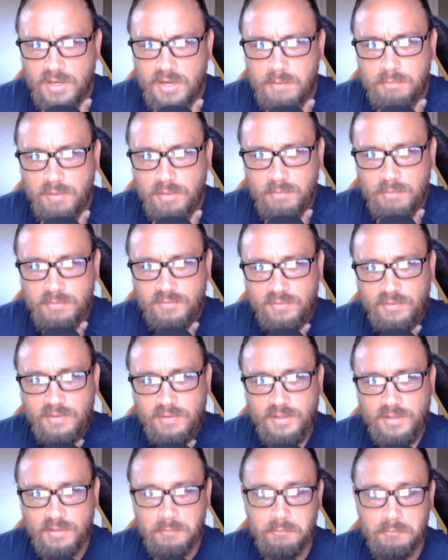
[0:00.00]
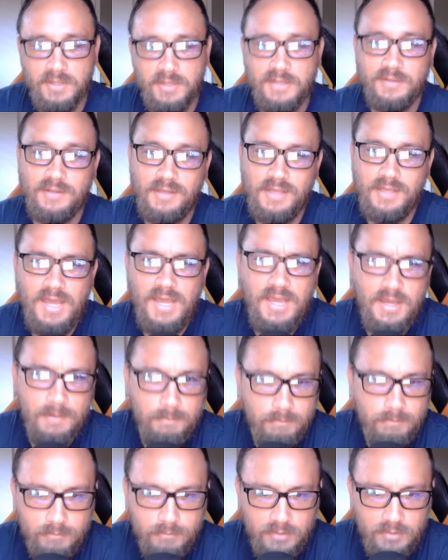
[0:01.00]
I'll probably still end up winning the
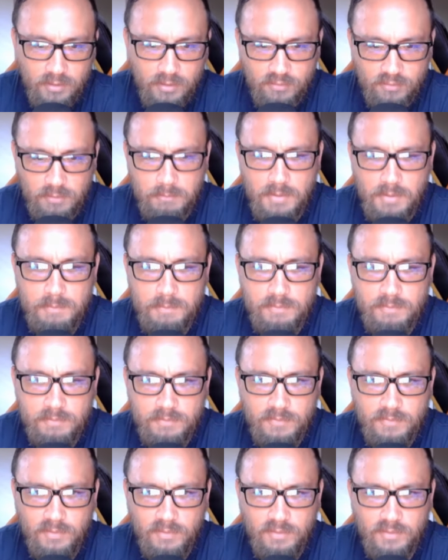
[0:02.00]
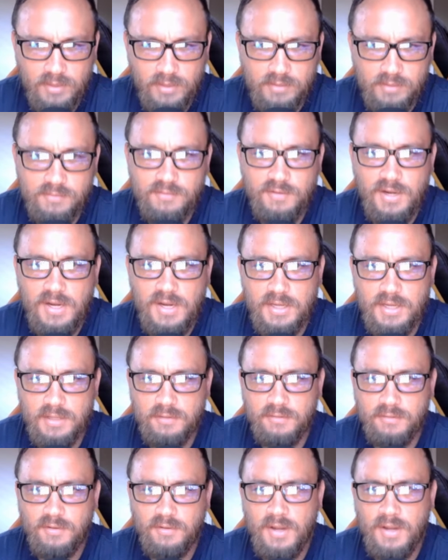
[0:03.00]
game because I'm up the
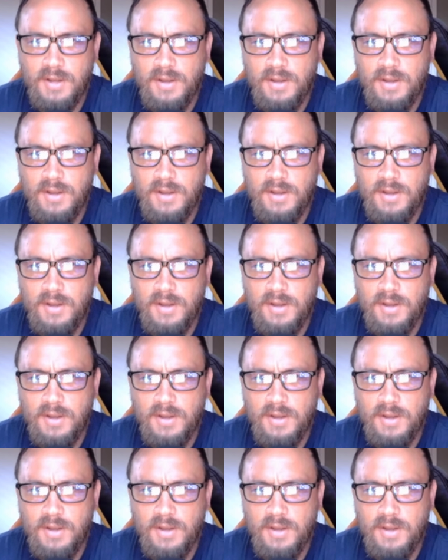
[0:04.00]
exchange,